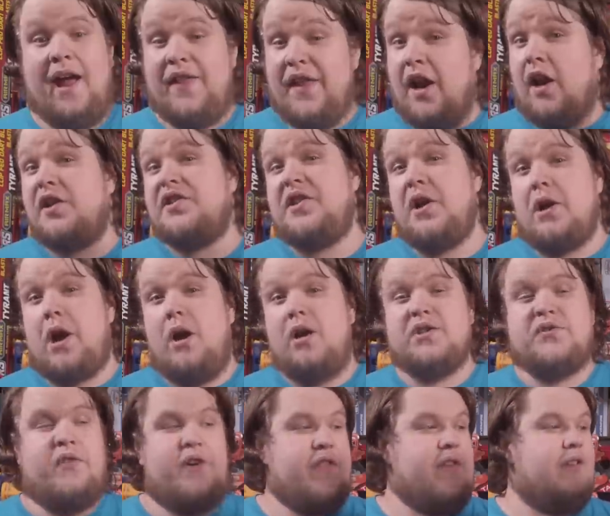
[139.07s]
And then also
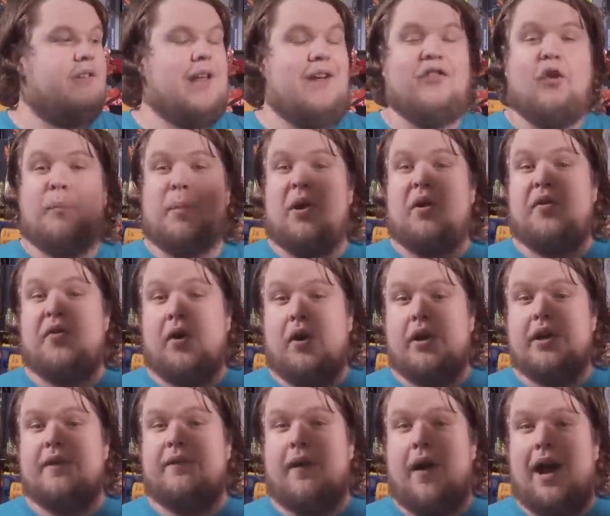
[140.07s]
goes for the lovable
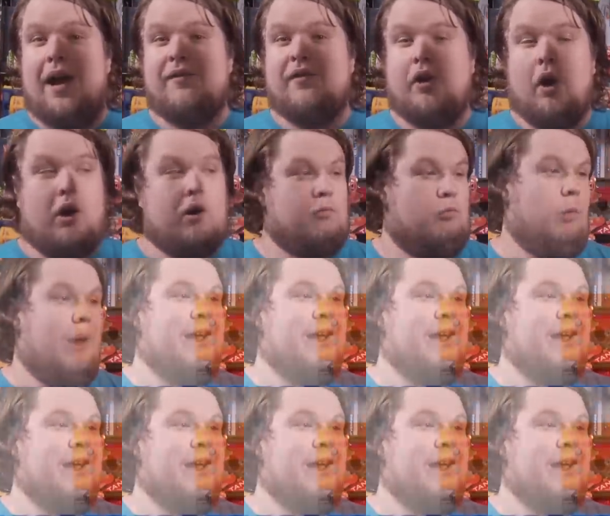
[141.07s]
35 dart